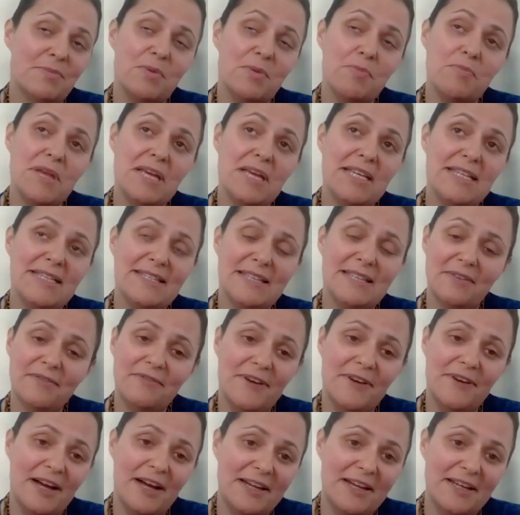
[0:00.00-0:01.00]
Some
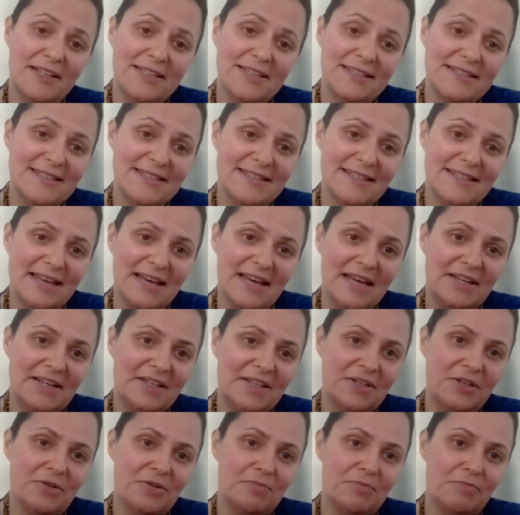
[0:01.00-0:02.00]
amazing finds
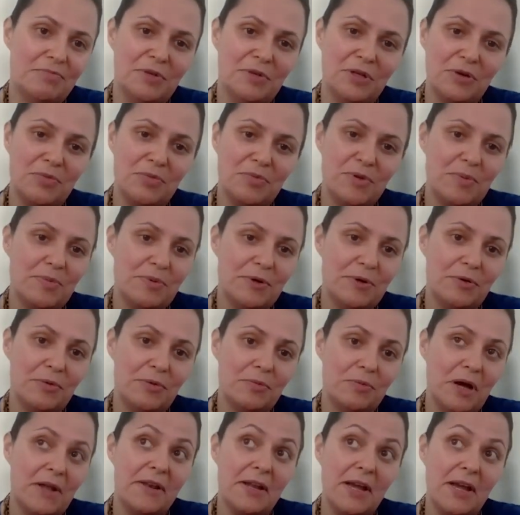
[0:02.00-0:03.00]
that
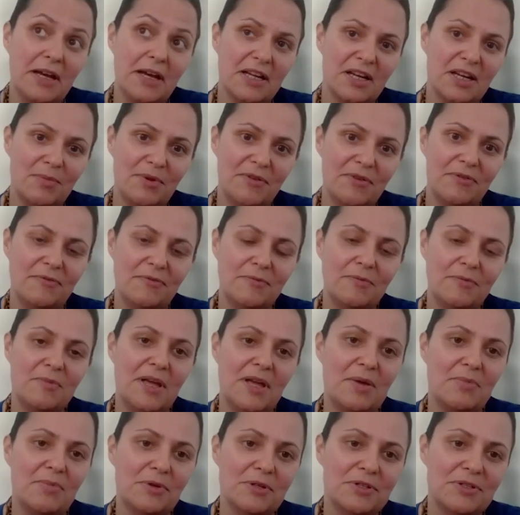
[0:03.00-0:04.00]
people are not going to be
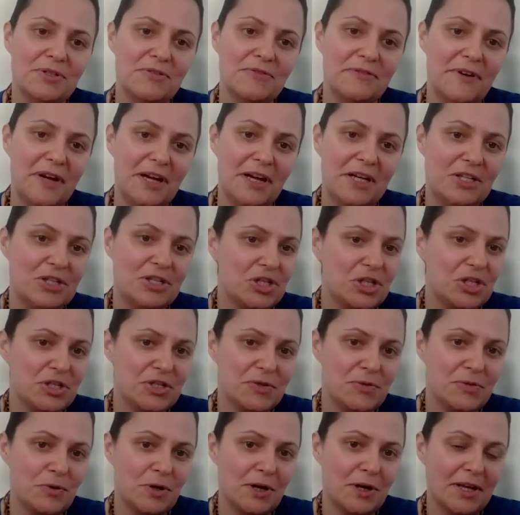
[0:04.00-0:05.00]
able to find
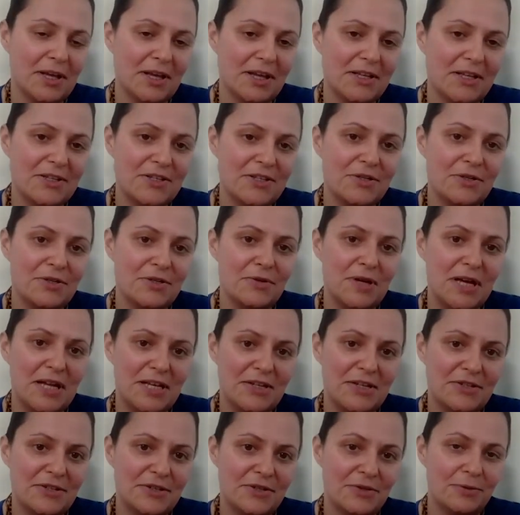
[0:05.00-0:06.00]
just walking into
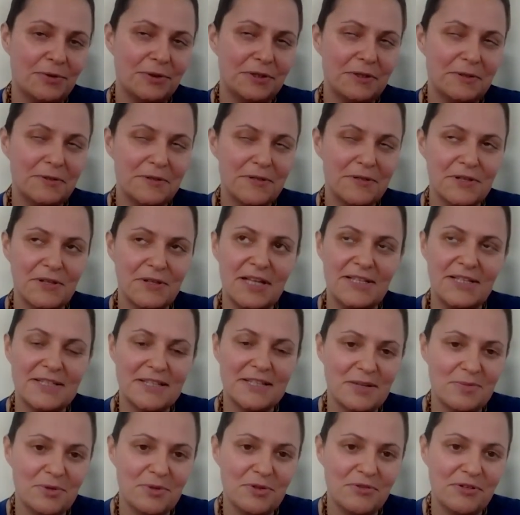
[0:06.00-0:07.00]
any store. So
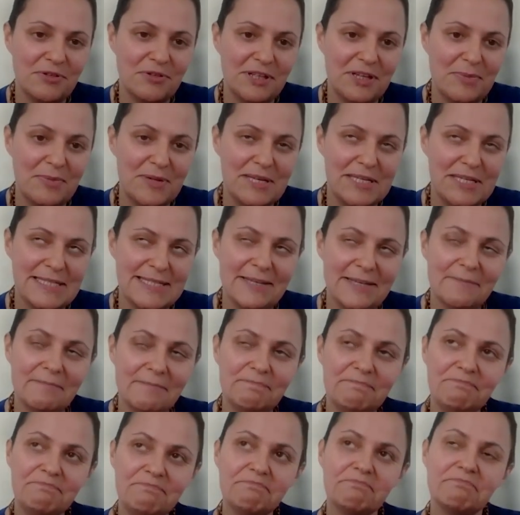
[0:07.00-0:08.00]
that's going to be really
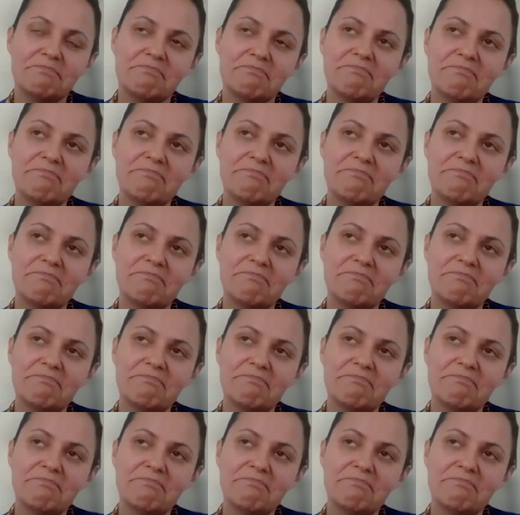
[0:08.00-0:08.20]
amazing.